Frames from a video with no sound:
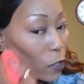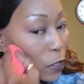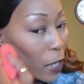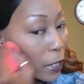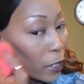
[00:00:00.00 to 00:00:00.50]

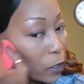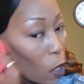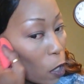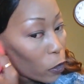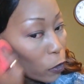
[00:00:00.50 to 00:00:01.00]
Just take it
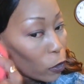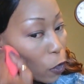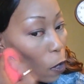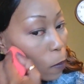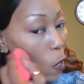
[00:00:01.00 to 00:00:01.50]
along your
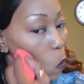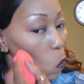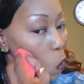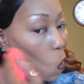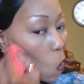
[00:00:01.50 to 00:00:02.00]

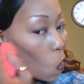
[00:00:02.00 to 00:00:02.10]
jawbone